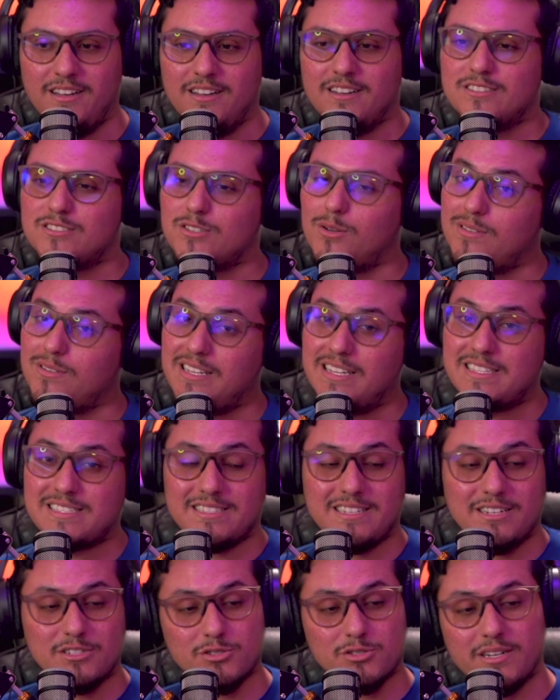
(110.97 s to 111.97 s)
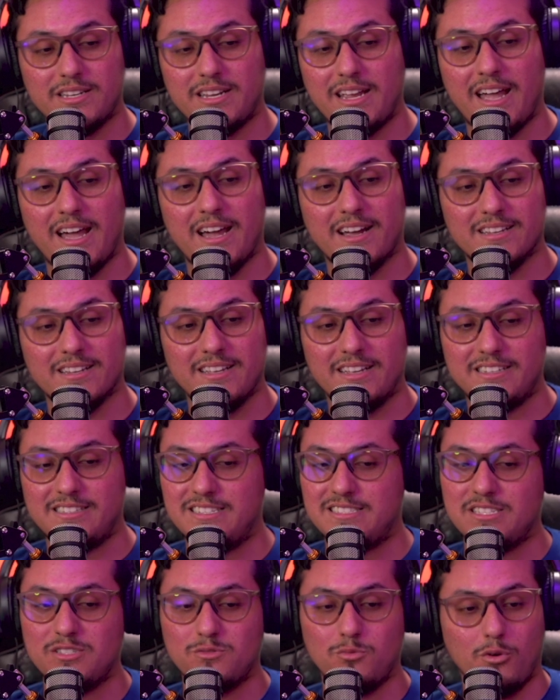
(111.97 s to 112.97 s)
So let's not try to act like
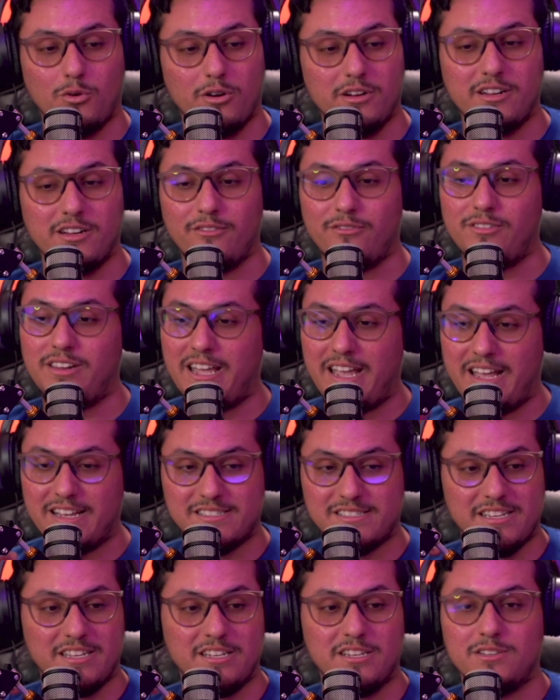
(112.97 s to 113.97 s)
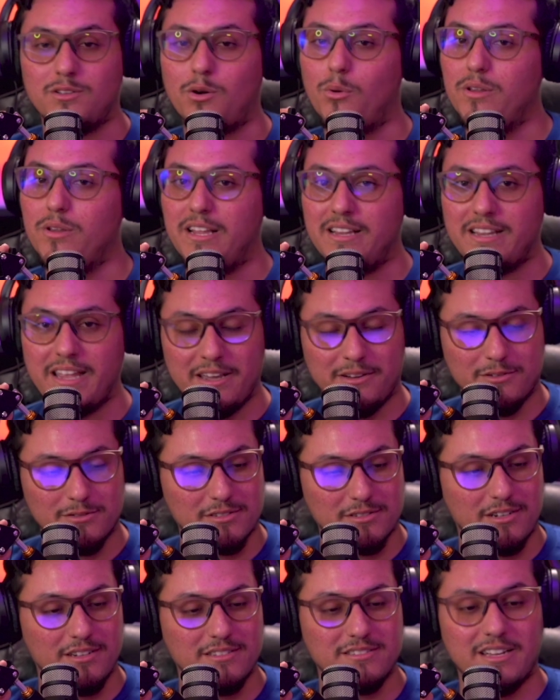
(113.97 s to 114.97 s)
this is one of less and it's only Lakers
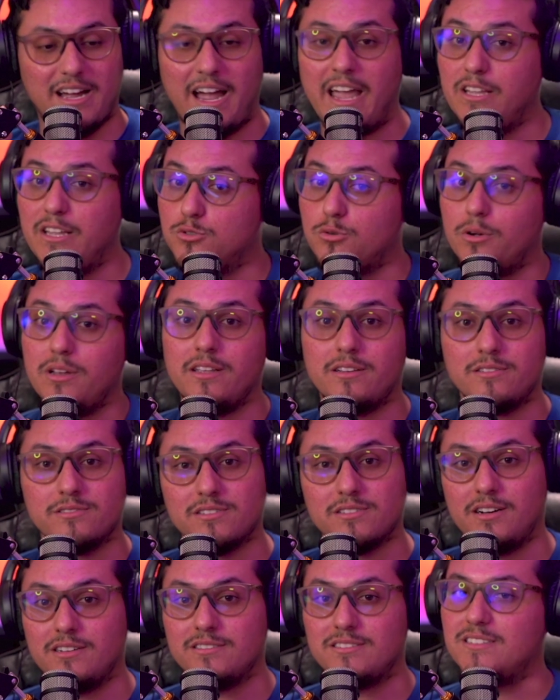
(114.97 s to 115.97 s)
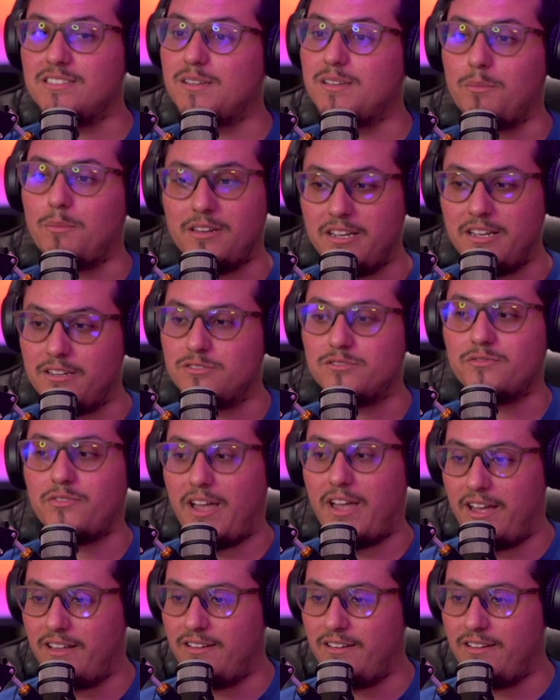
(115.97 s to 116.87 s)
content. I enjoy Lakers content because I'm a Lakers fan.